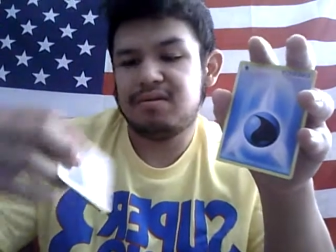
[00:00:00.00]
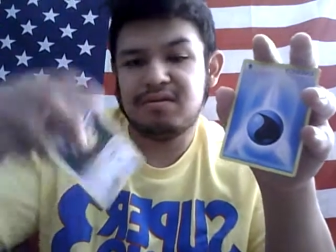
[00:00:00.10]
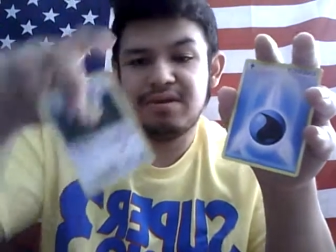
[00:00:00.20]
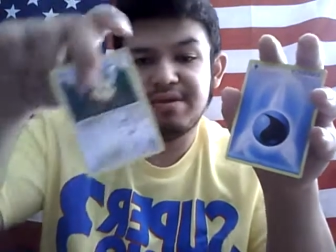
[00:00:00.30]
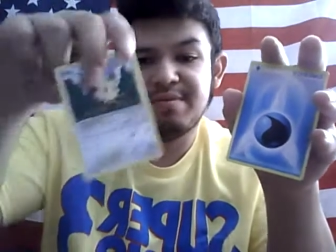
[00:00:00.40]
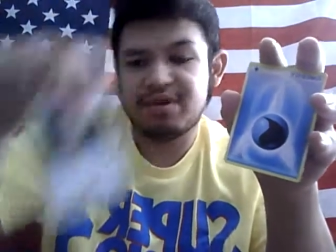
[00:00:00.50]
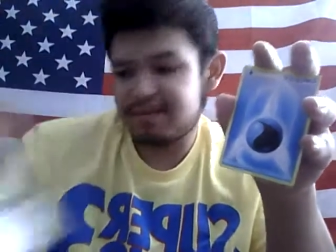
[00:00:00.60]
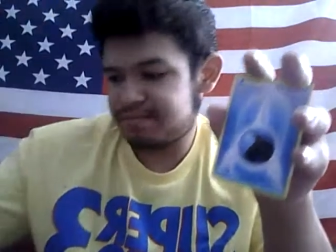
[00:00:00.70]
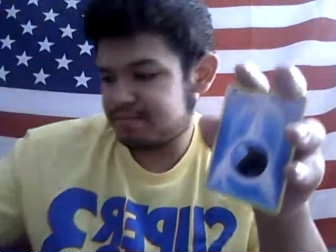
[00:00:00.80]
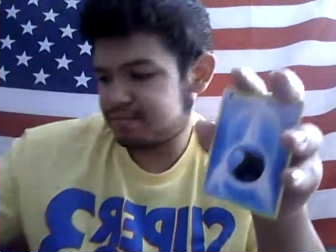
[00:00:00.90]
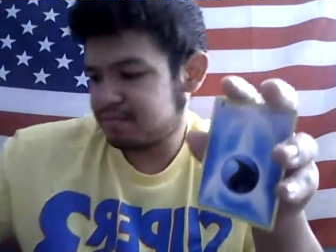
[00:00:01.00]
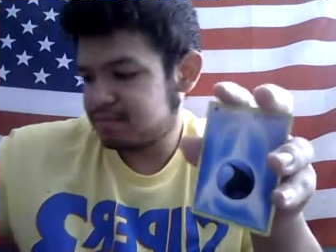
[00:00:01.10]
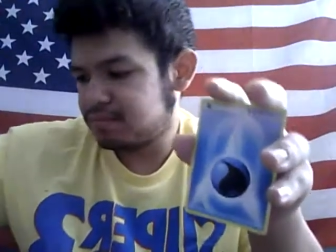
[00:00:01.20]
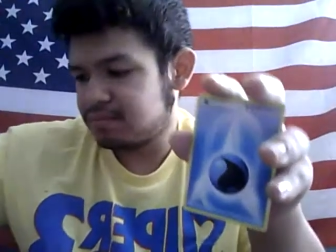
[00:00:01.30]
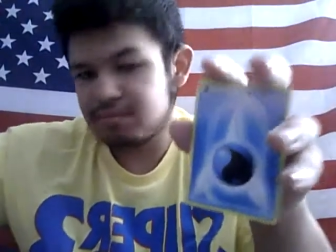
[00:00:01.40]
Lillipup
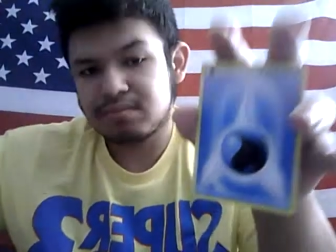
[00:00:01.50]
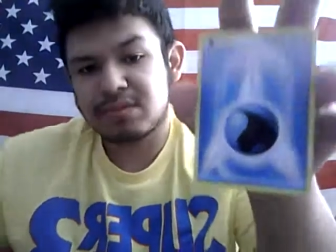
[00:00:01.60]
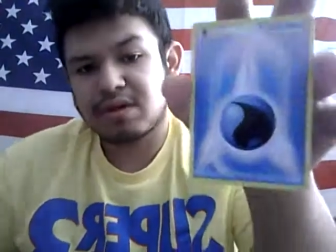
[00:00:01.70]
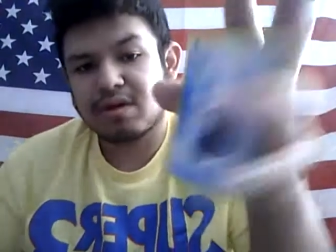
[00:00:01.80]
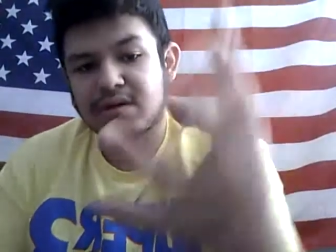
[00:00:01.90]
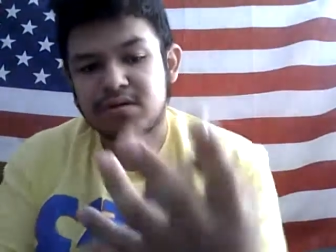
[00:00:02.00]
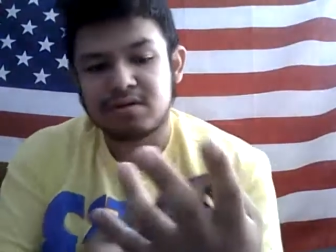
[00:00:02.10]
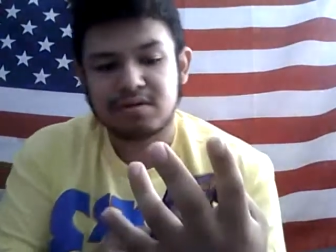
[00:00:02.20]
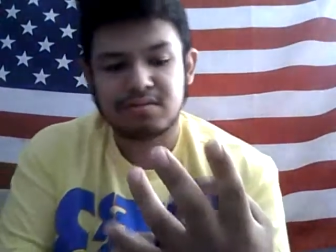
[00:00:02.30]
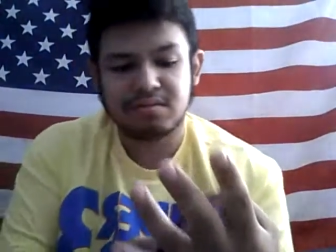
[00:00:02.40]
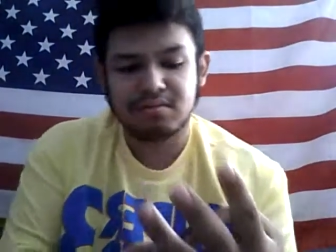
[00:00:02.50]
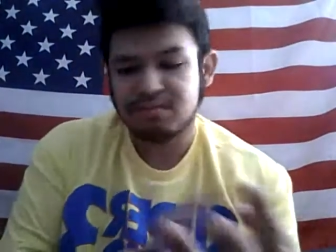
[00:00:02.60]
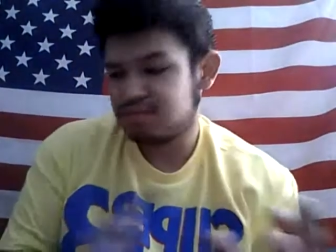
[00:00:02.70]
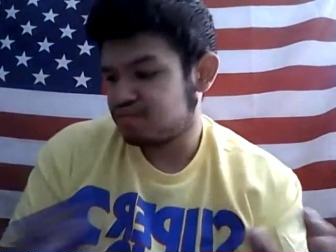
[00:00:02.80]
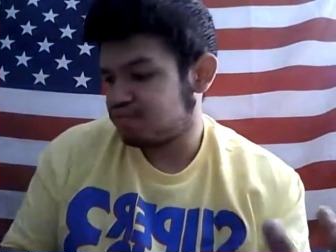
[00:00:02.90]
and uh,
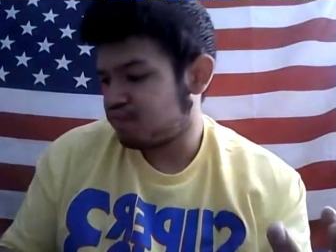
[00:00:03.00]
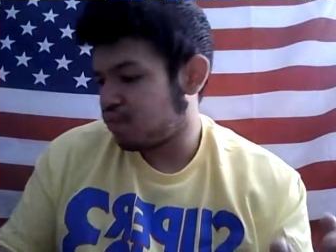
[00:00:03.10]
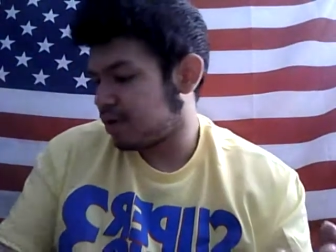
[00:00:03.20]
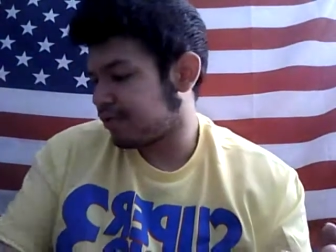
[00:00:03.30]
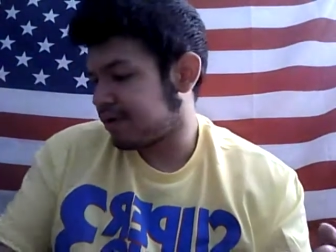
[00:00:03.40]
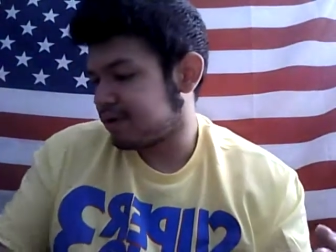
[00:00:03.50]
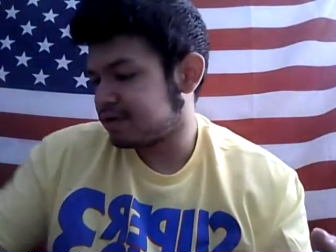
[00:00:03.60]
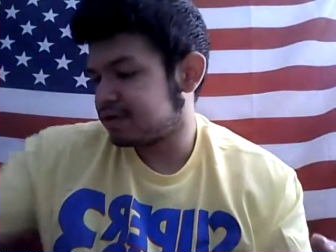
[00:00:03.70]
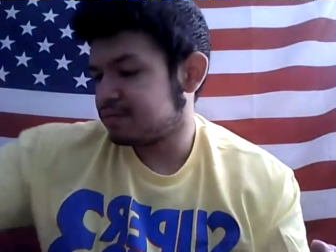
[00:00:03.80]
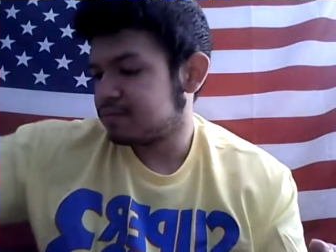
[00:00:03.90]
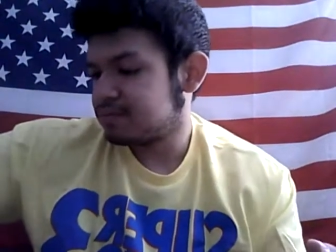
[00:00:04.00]
Water Energy.